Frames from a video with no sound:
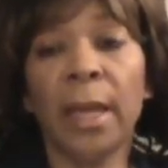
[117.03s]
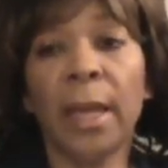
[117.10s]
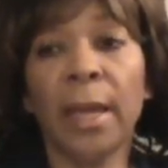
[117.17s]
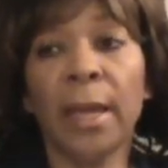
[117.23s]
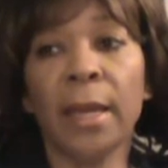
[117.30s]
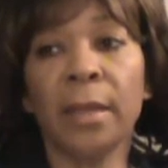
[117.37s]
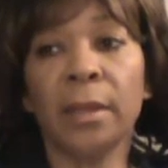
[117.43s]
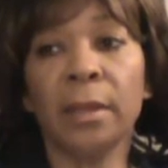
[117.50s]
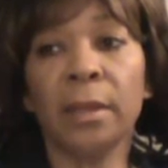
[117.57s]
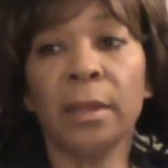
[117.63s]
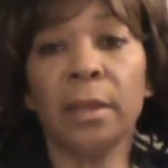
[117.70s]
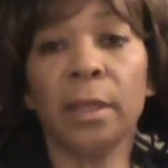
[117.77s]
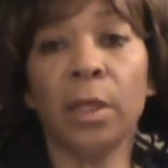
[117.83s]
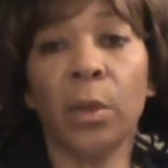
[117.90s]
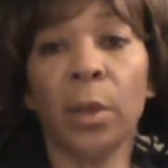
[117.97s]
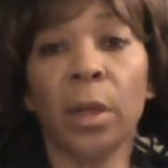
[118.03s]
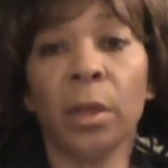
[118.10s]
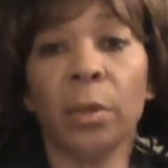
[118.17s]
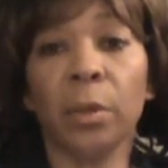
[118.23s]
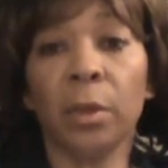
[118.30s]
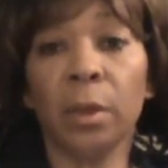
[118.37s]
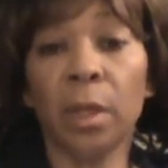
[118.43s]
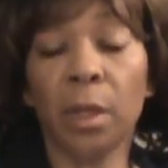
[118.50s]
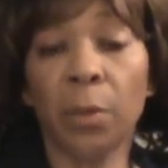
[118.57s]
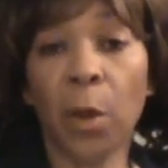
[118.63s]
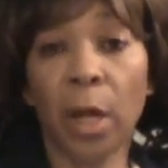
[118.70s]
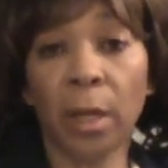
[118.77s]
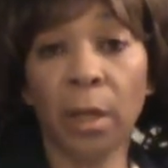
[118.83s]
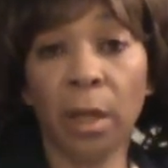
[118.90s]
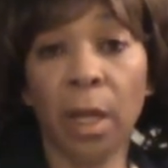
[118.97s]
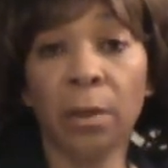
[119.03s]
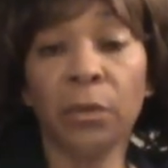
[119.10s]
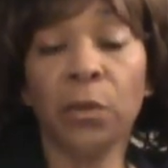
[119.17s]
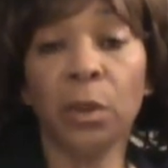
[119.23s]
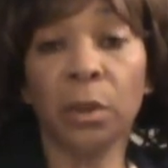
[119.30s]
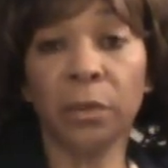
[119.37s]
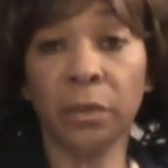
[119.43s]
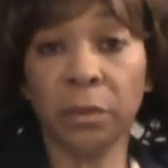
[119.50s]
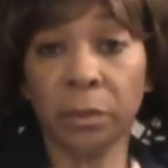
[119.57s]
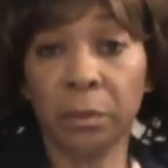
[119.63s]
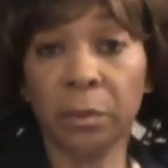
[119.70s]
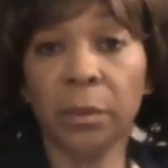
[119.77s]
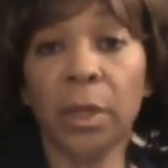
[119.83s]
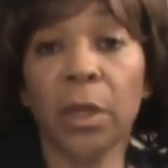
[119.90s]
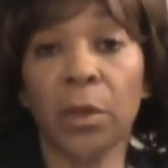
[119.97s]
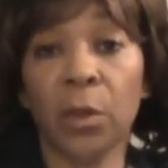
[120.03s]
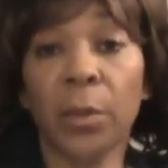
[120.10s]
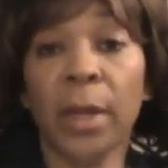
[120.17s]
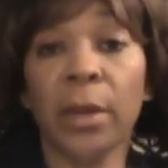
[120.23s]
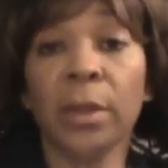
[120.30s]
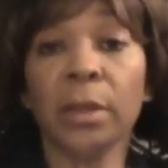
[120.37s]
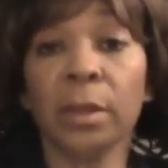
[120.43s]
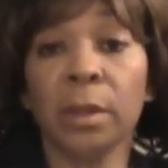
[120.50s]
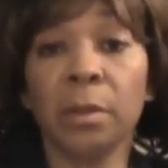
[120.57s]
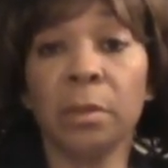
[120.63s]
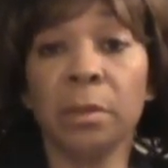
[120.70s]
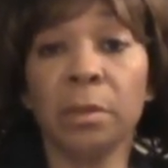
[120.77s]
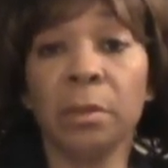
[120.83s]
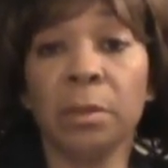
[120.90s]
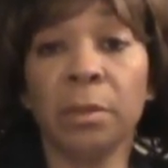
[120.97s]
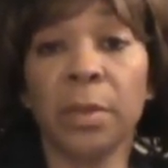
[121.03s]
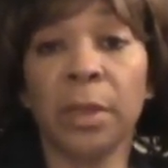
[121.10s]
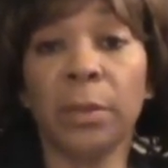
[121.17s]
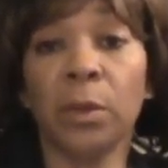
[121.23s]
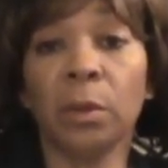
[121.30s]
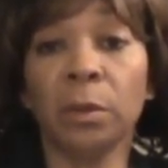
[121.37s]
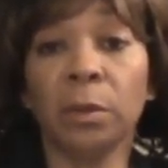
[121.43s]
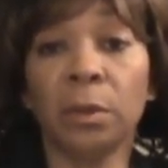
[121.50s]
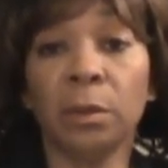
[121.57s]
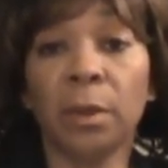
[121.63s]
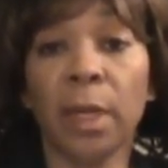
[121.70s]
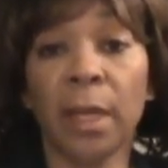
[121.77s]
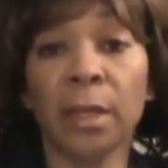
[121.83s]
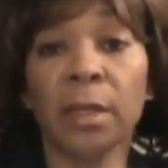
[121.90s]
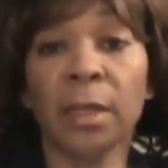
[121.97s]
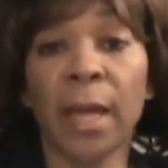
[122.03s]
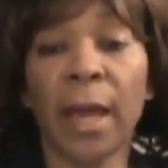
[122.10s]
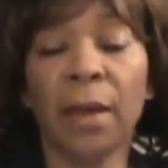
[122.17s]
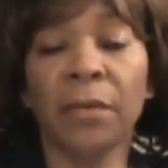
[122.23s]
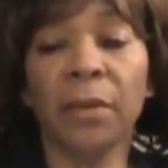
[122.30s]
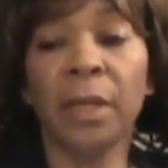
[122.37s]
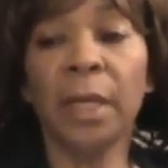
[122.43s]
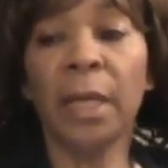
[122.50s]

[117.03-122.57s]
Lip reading: and there were a parking lot full of other parents and people and staff,